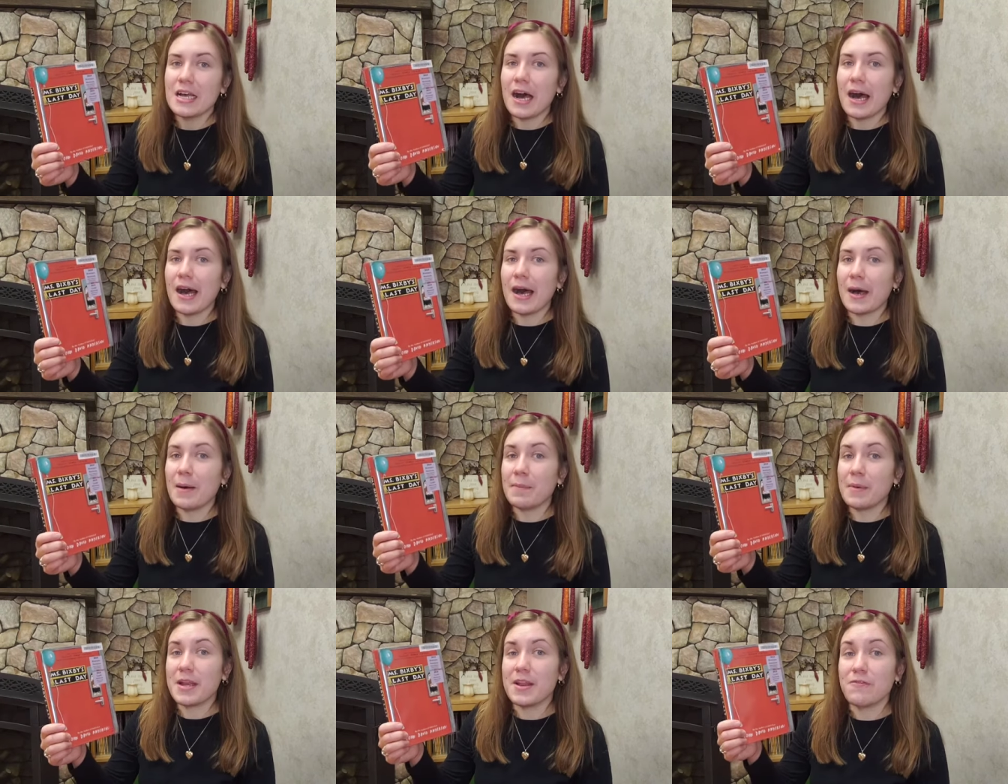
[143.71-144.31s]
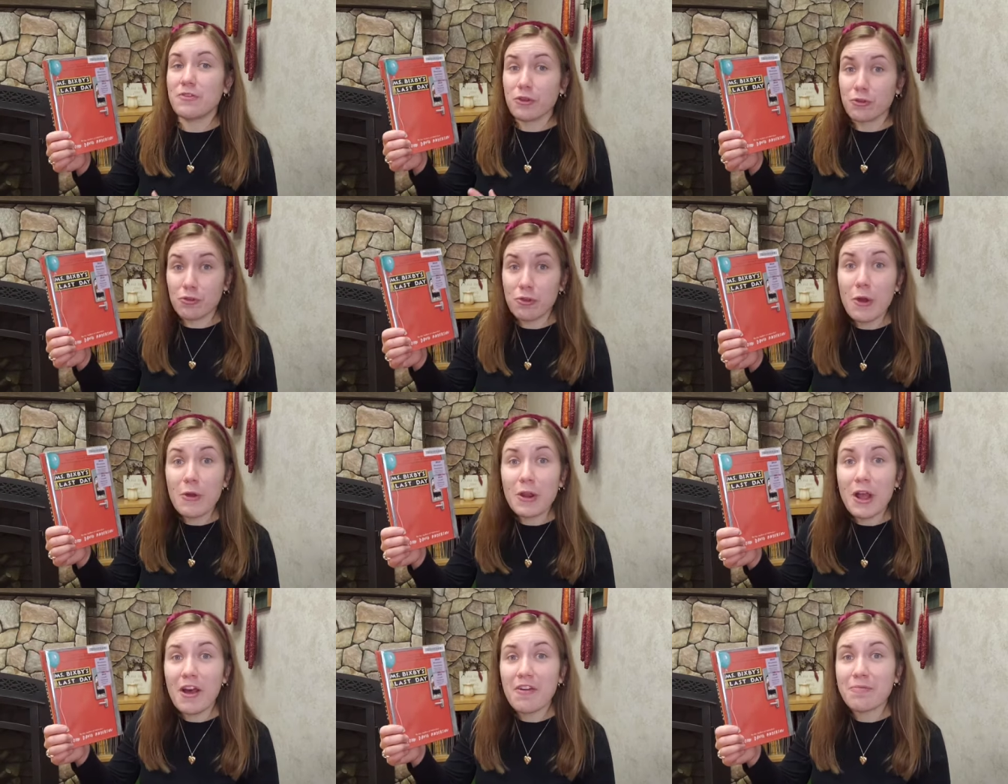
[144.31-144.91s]
Um, and if you're
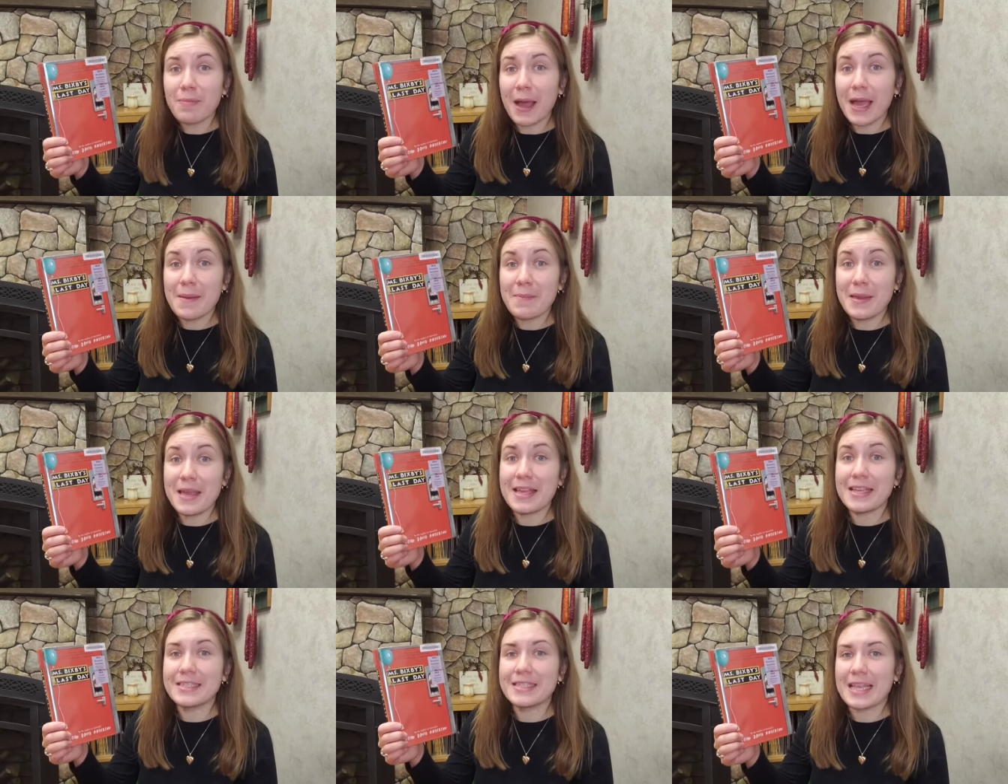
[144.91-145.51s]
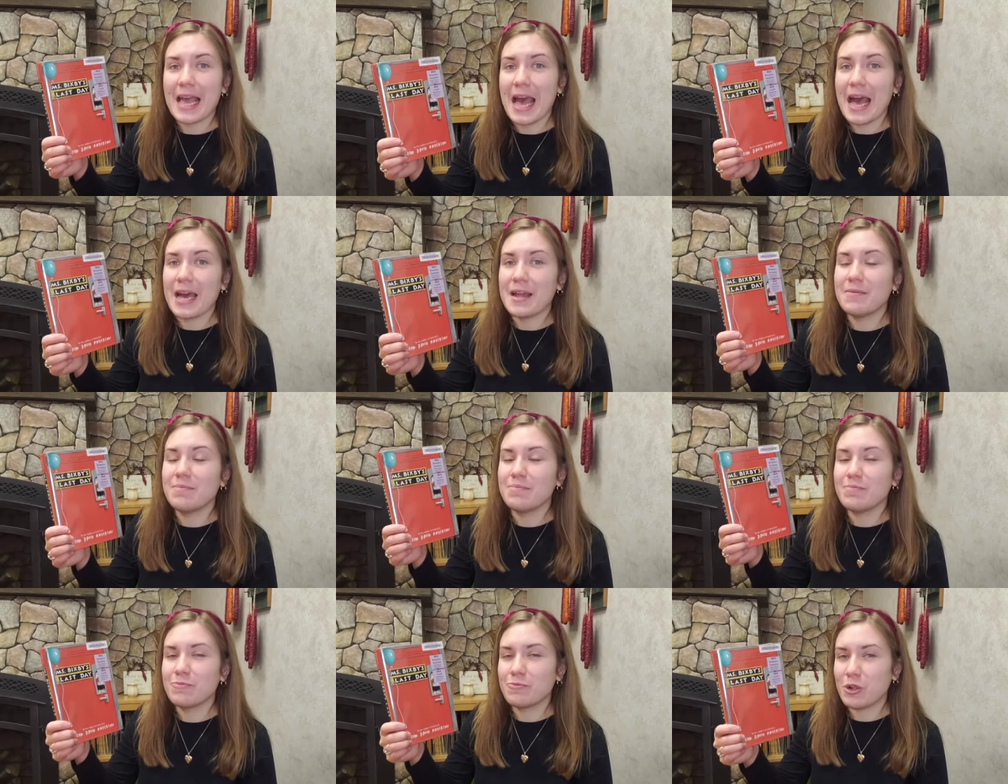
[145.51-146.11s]
thrown off by it being
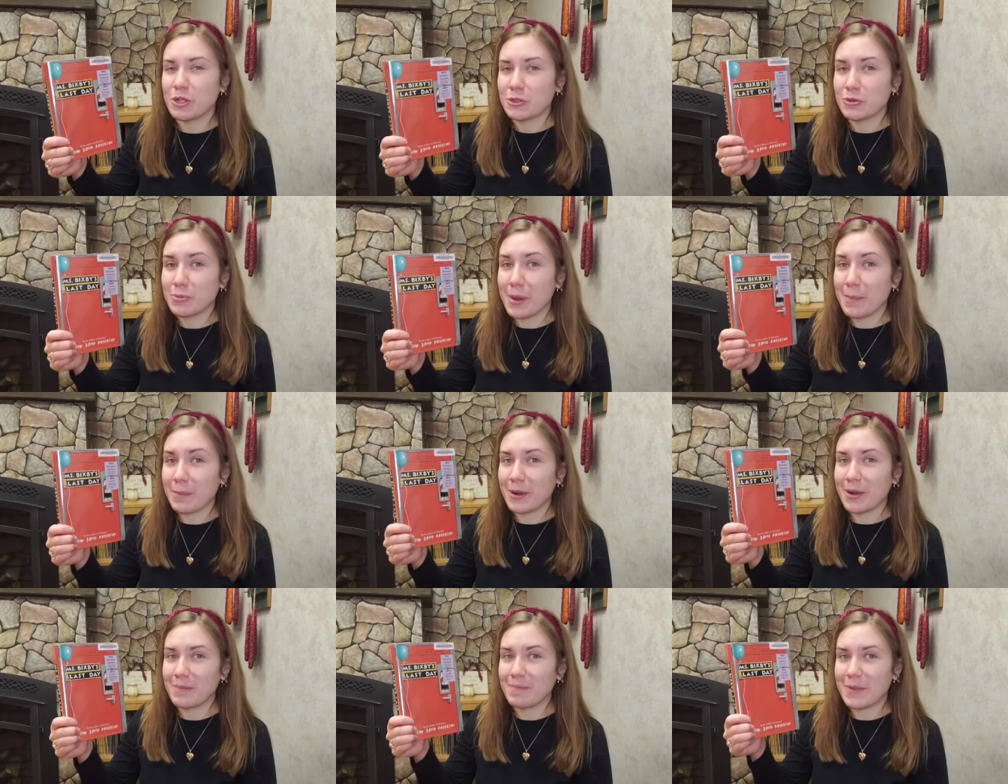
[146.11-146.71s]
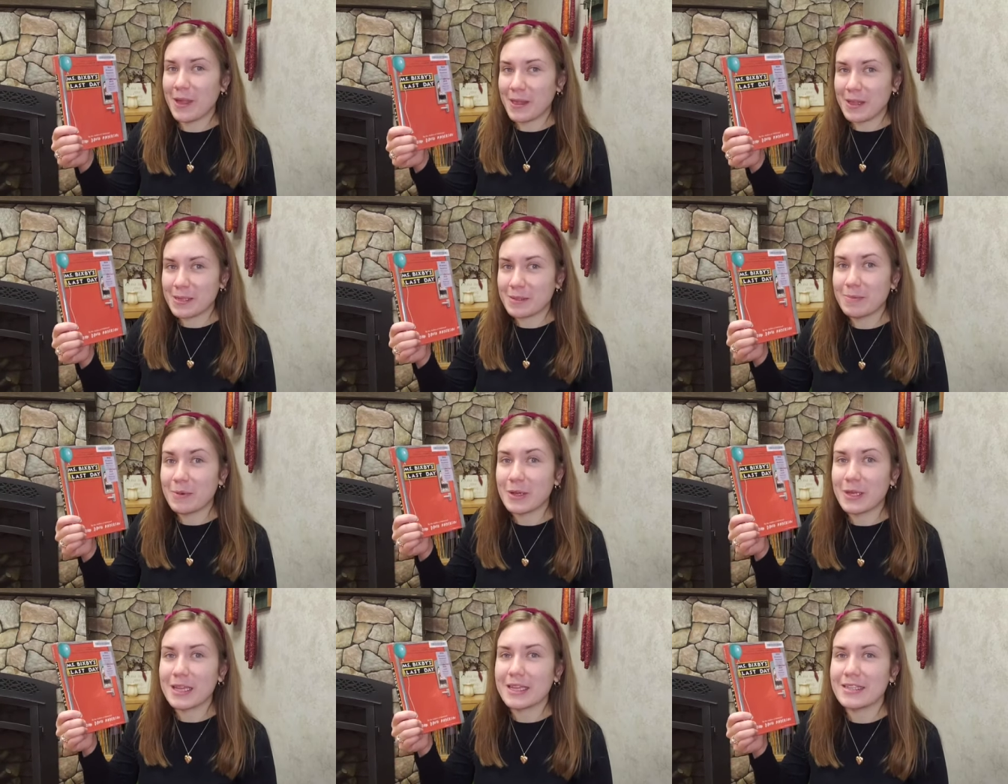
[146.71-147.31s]
sad, just remember that this
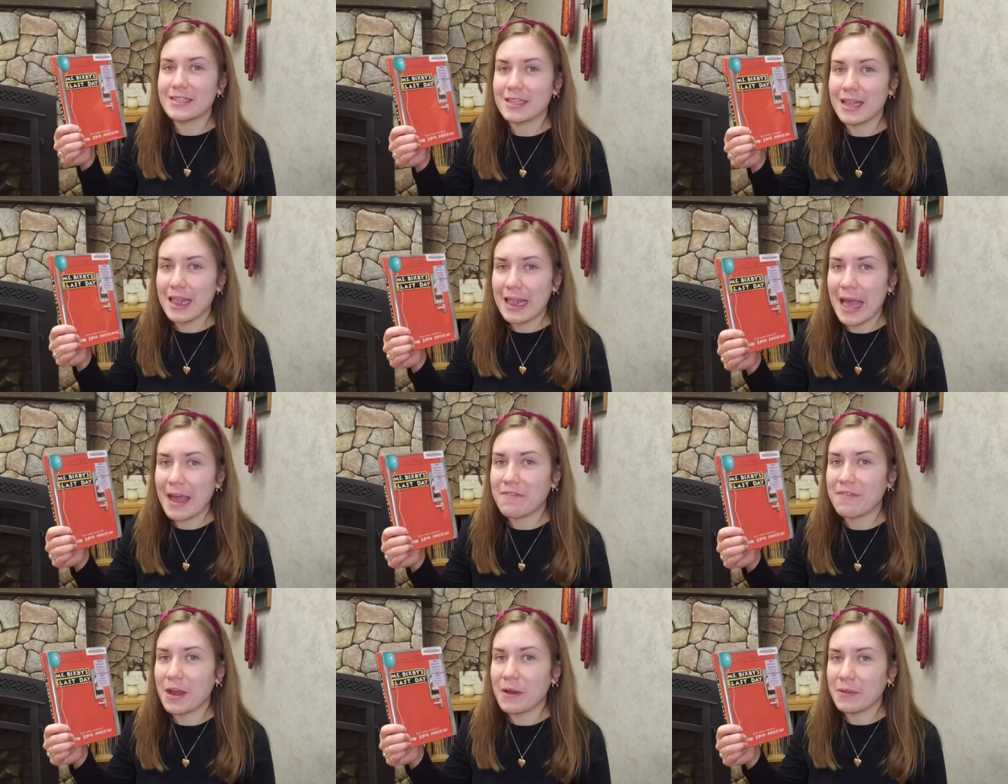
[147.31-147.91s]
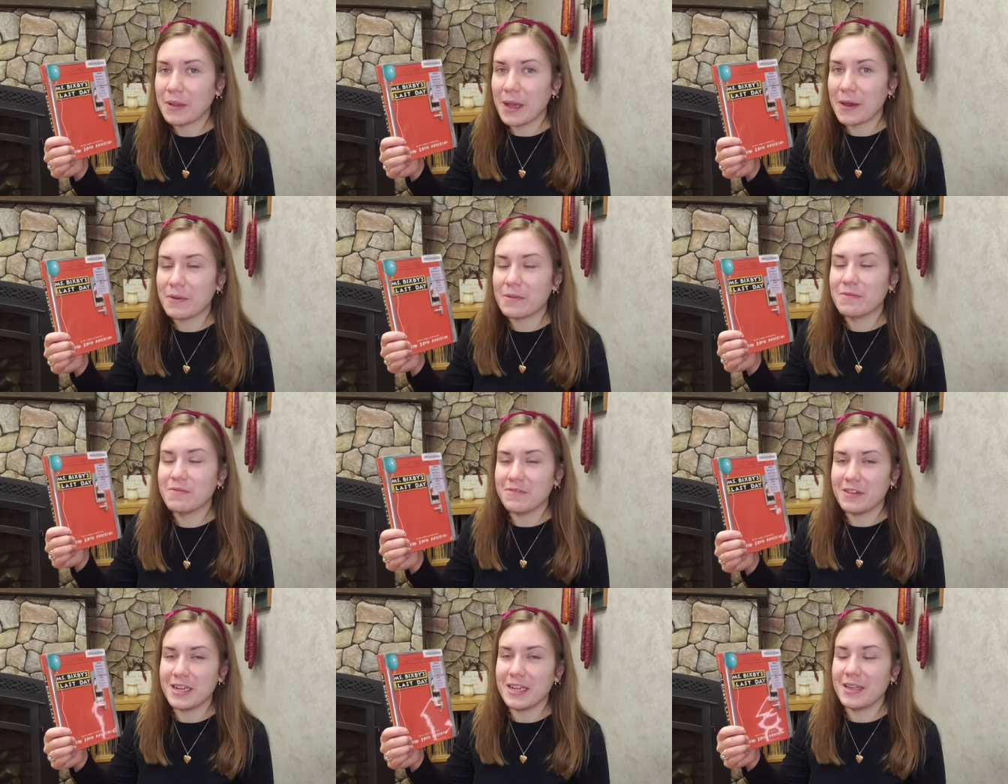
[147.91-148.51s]
book is laugh out loud
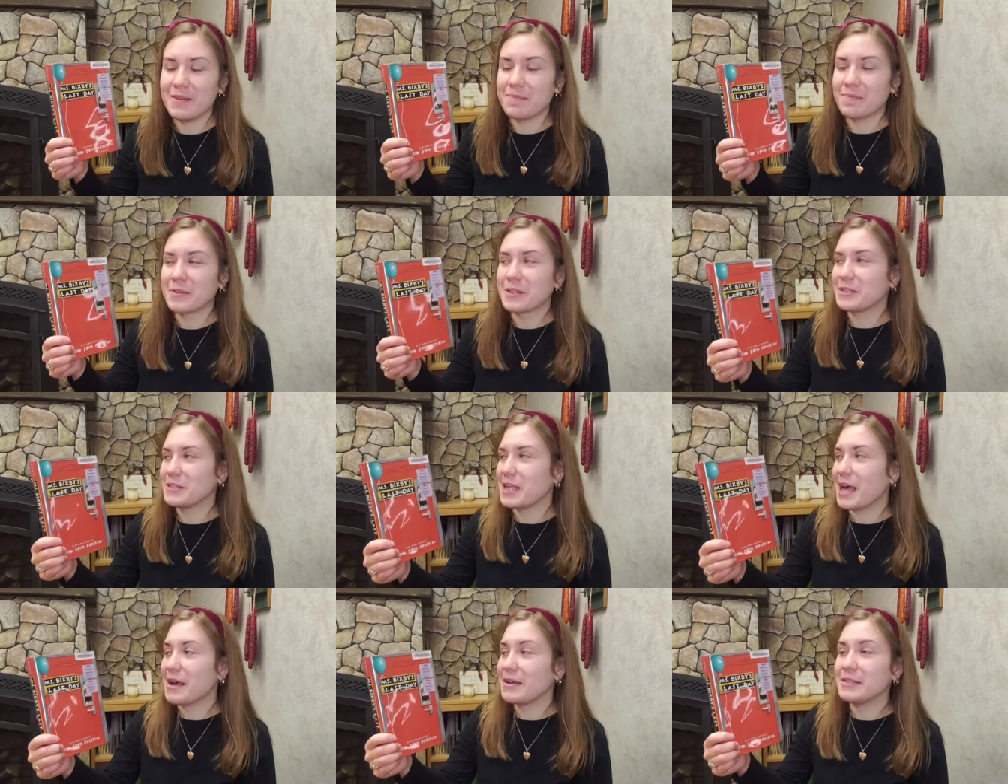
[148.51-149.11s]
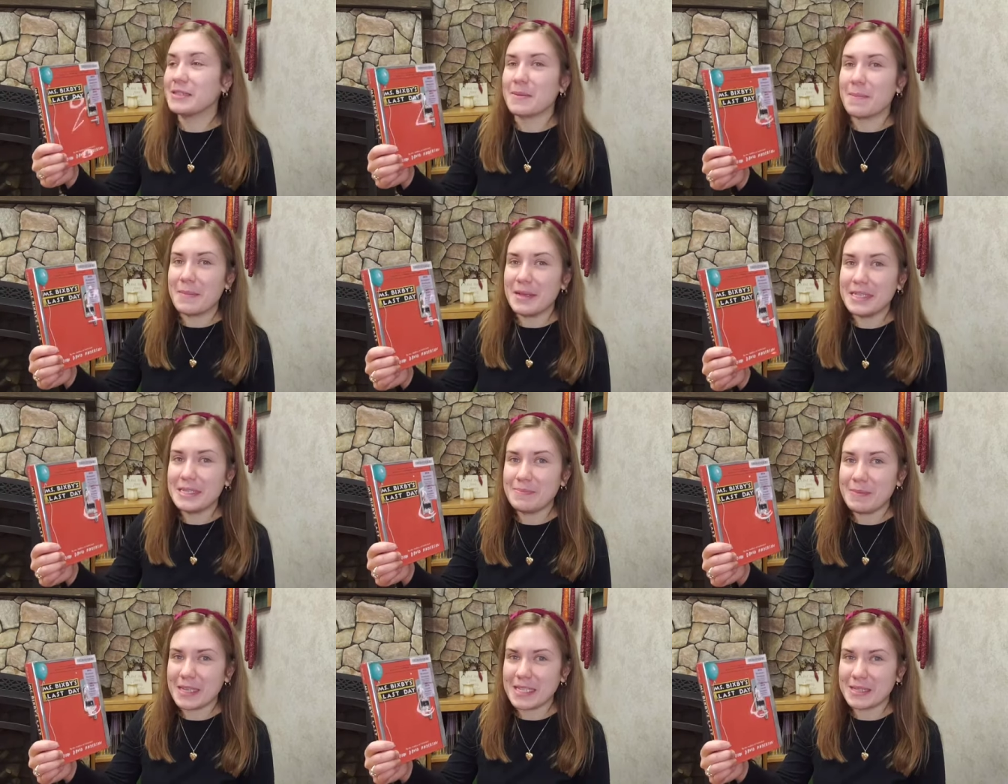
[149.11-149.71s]
funny. So that was
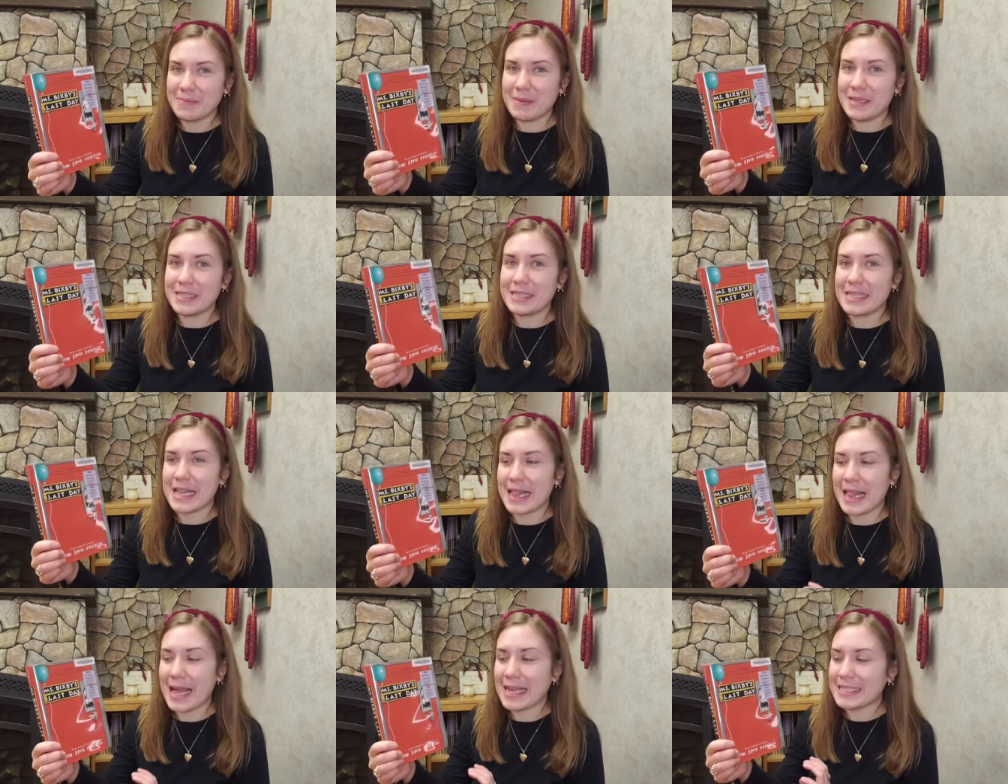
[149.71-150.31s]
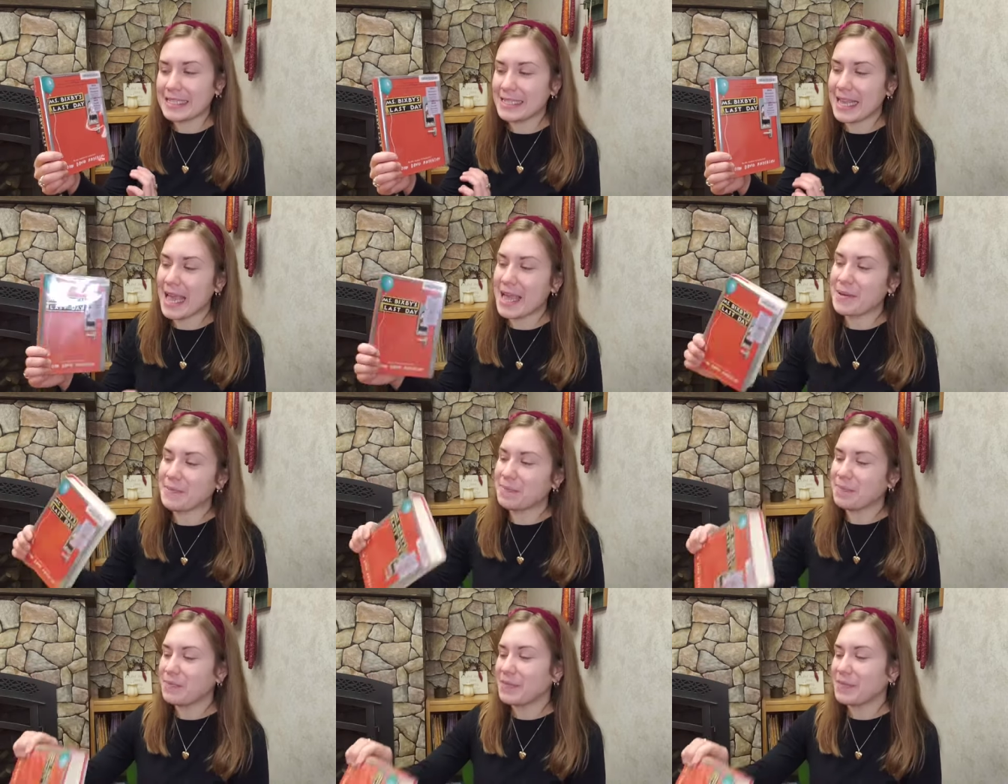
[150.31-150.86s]
Miss Bixby's Last Day.